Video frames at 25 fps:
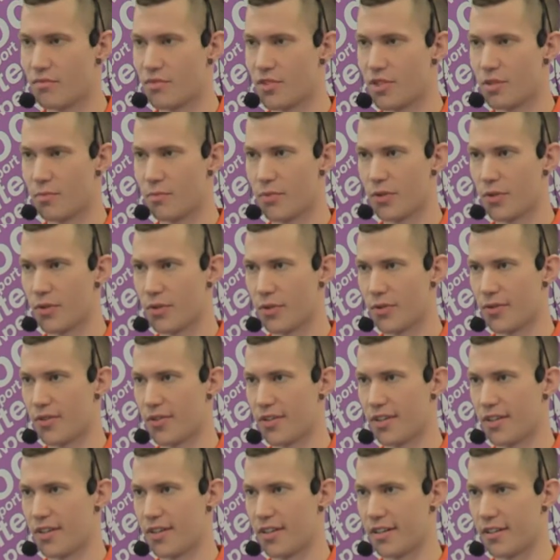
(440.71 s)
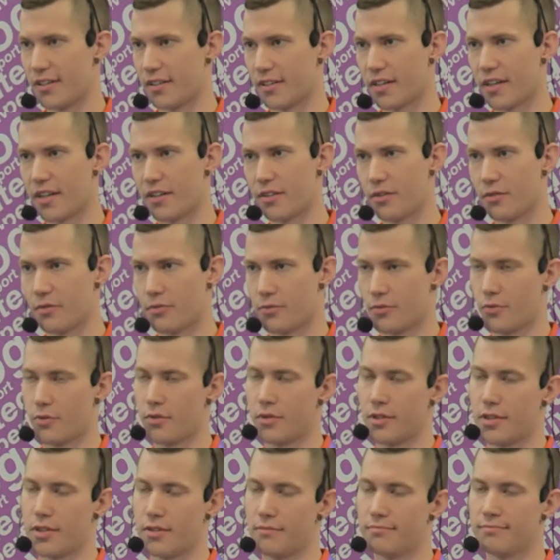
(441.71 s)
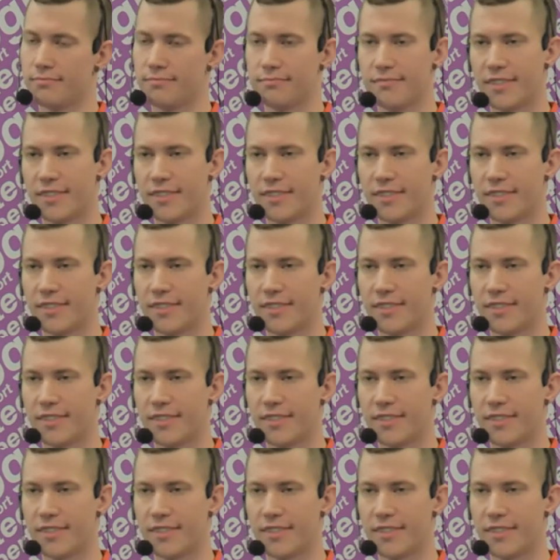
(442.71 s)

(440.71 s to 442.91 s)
to both uh, guide you for